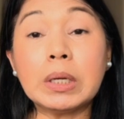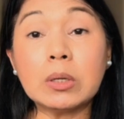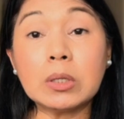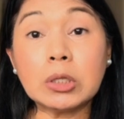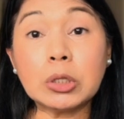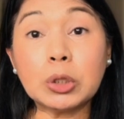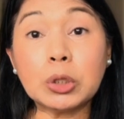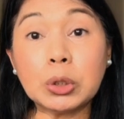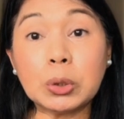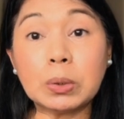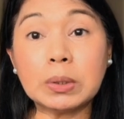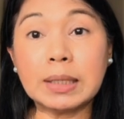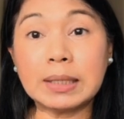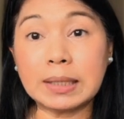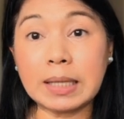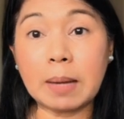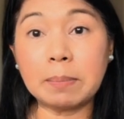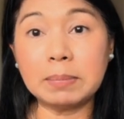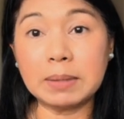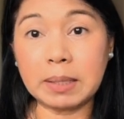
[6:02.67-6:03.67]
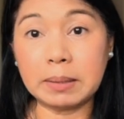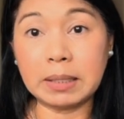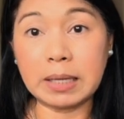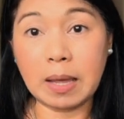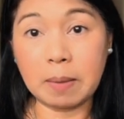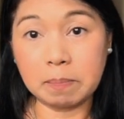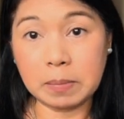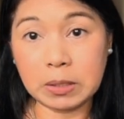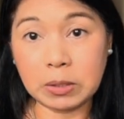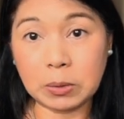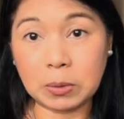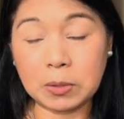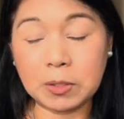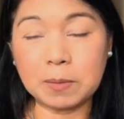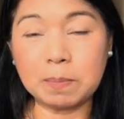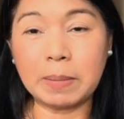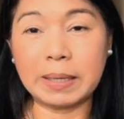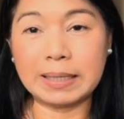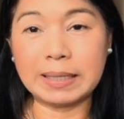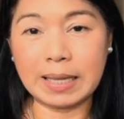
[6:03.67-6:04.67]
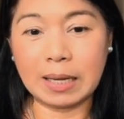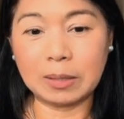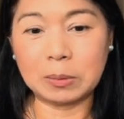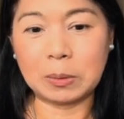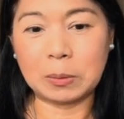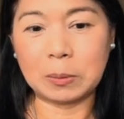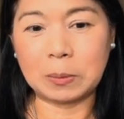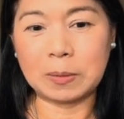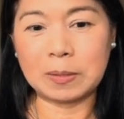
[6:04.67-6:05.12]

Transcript: show the top 10 episodes by downloads.